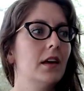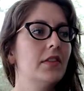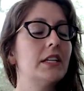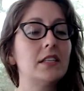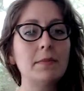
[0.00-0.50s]

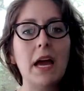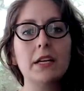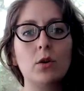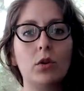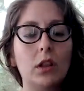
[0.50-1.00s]
doesn't mean
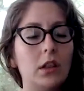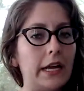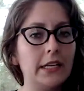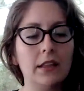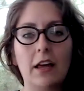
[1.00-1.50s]
I
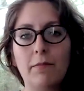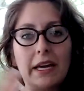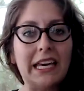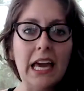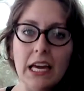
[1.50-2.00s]
didn't love my
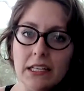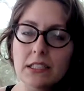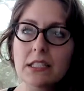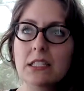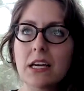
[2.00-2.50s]

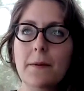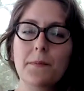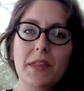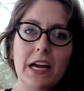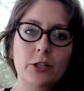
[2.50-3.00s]
kids.
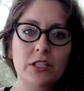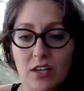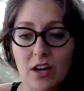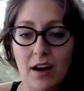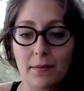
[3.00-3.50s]
It just
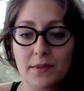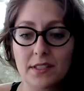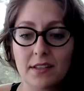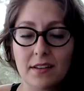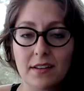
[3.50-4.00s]
means I
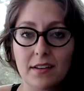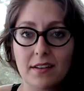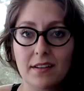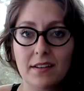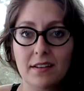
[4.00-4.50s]
stopped
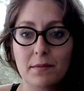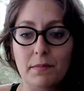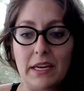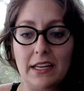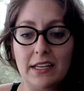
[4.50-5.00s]

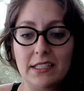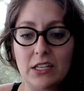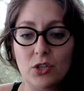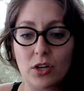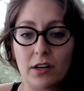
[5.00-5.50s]
being a
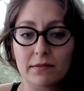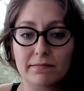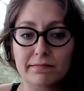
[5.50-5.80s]
teacher.